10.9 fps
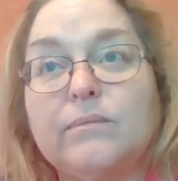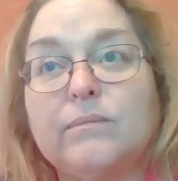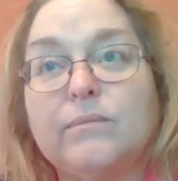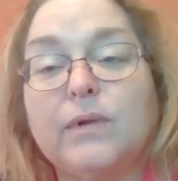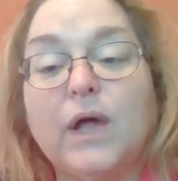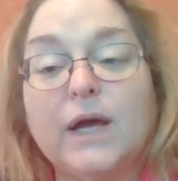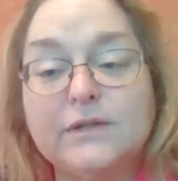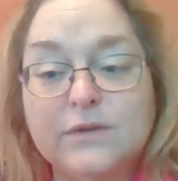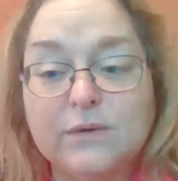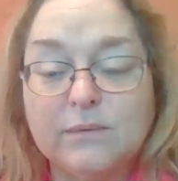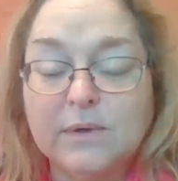blinds
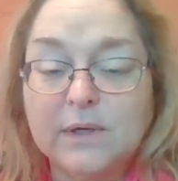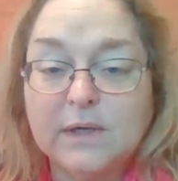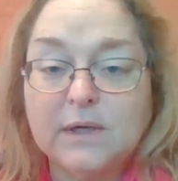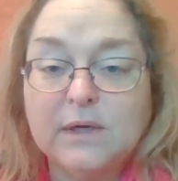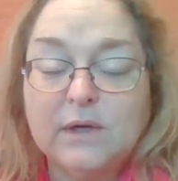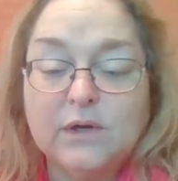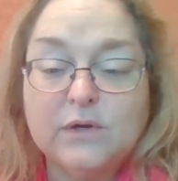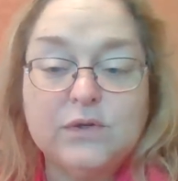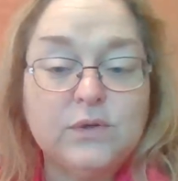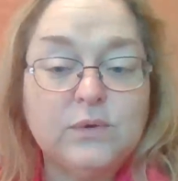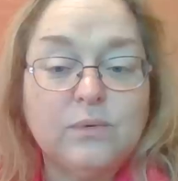you
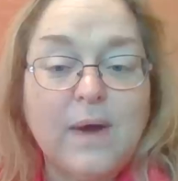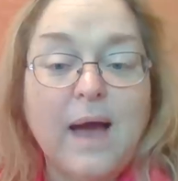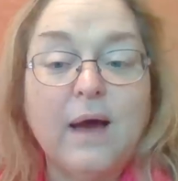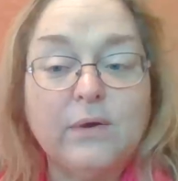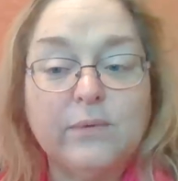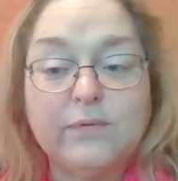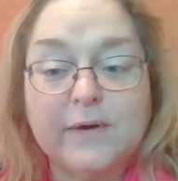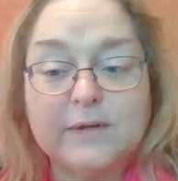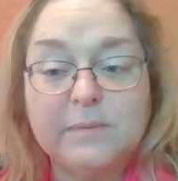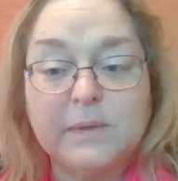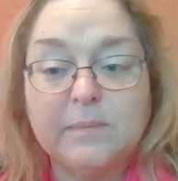to how you
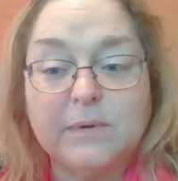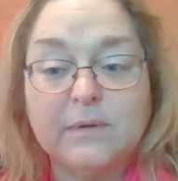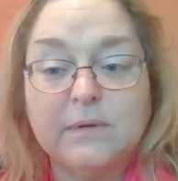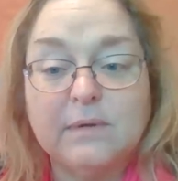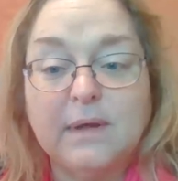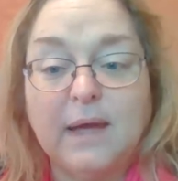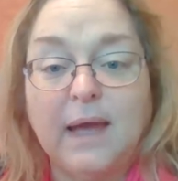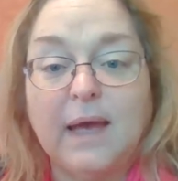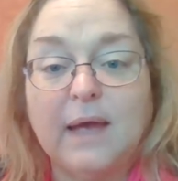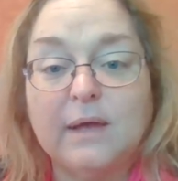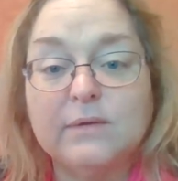affect people
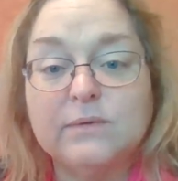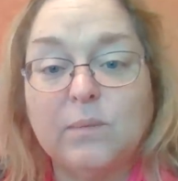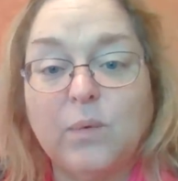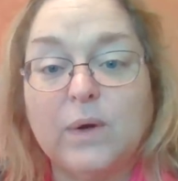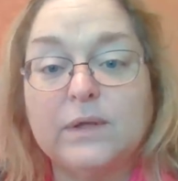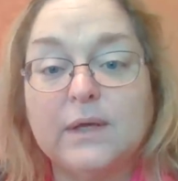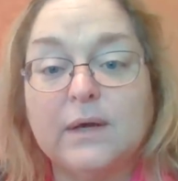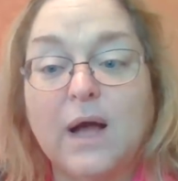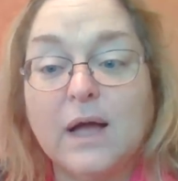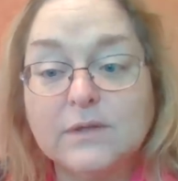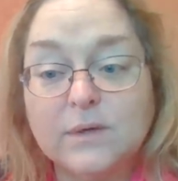and what the
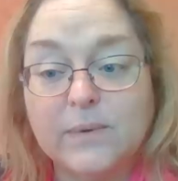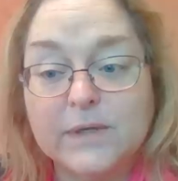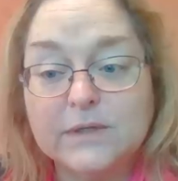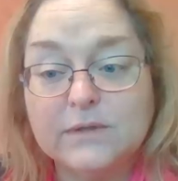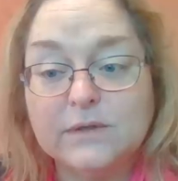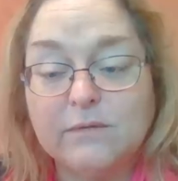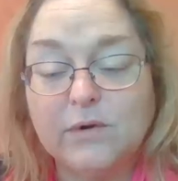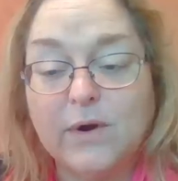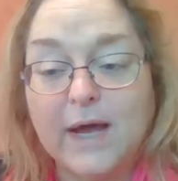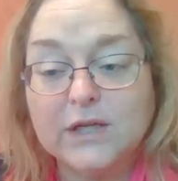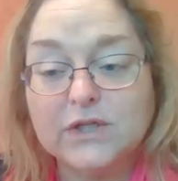consequences of your
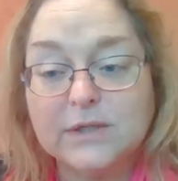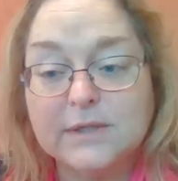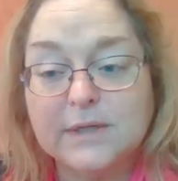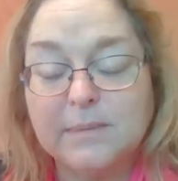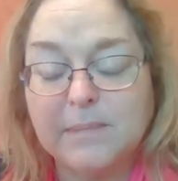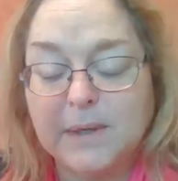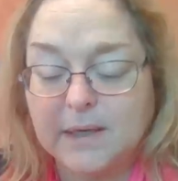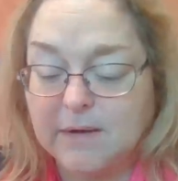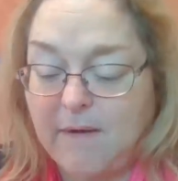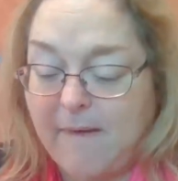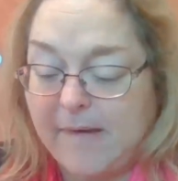actions can be.
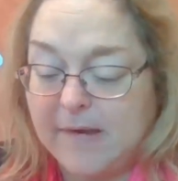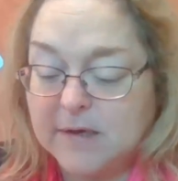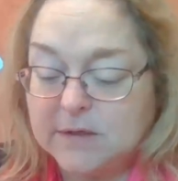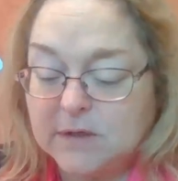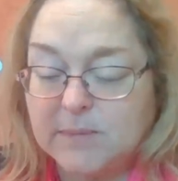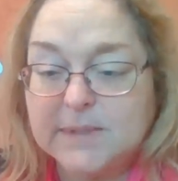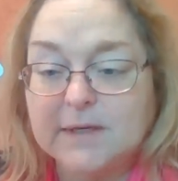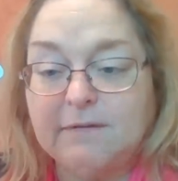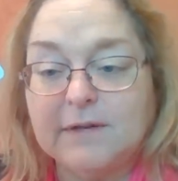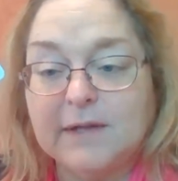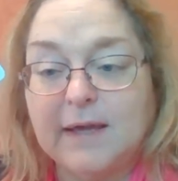So we
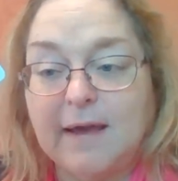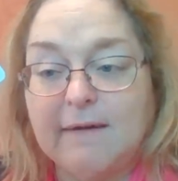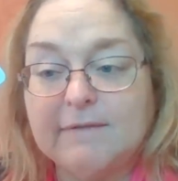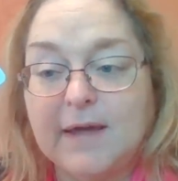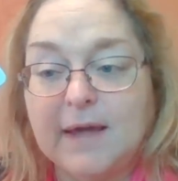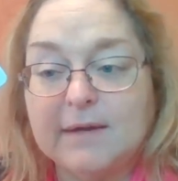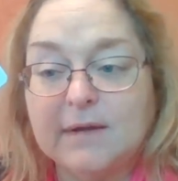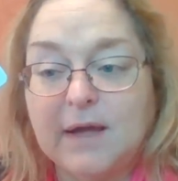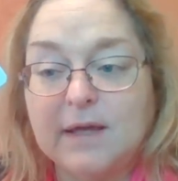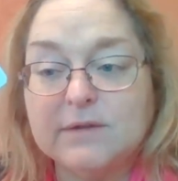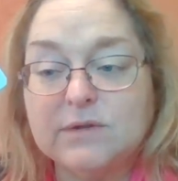definitely have that.
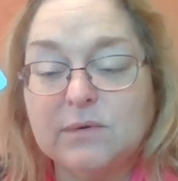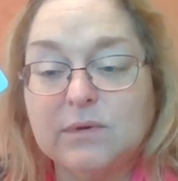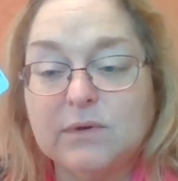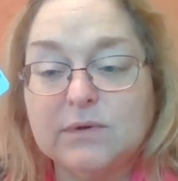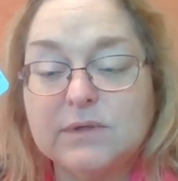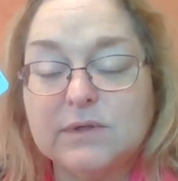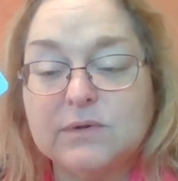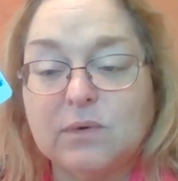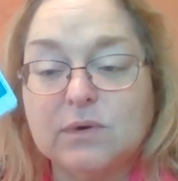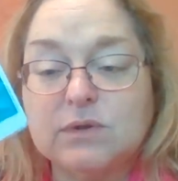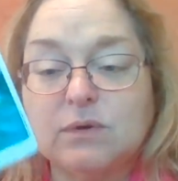And so there's this
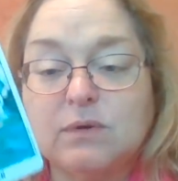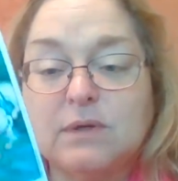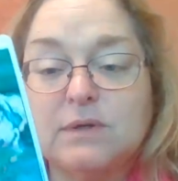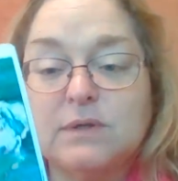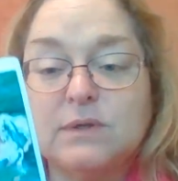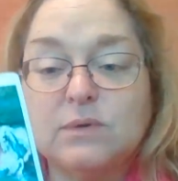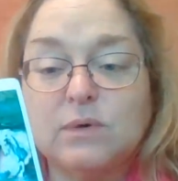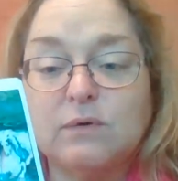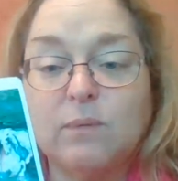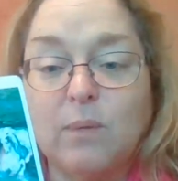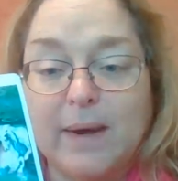also this sort
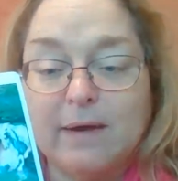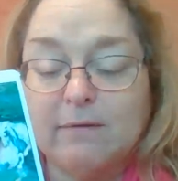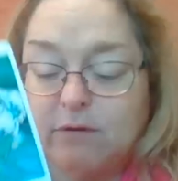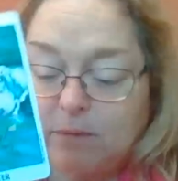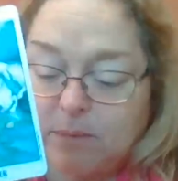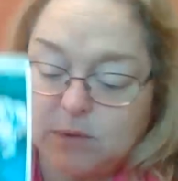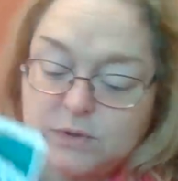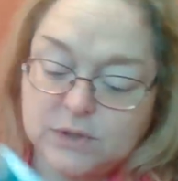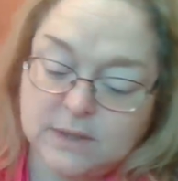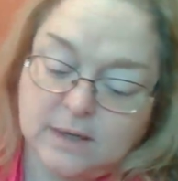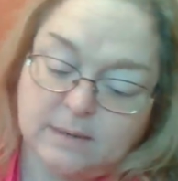of wave of
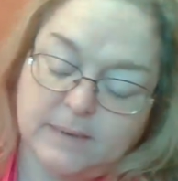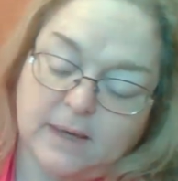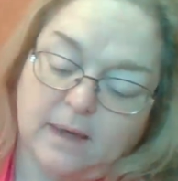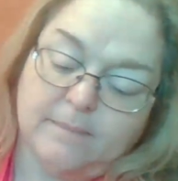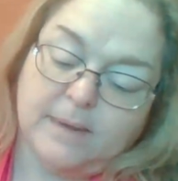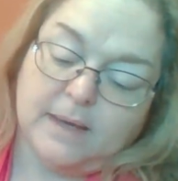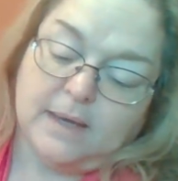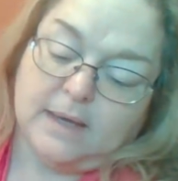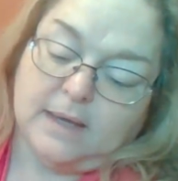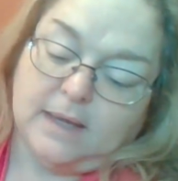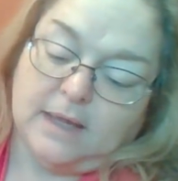emotion coming up
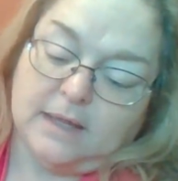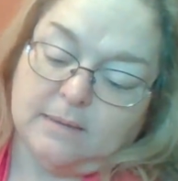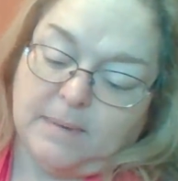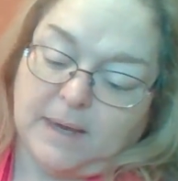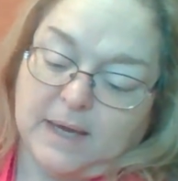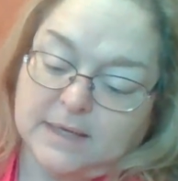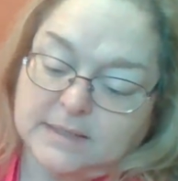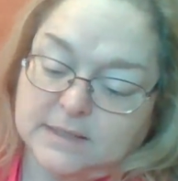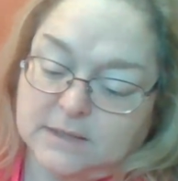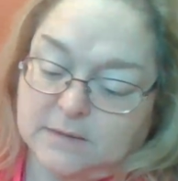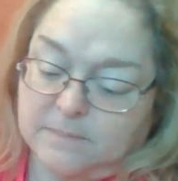in the
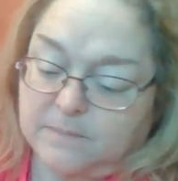past.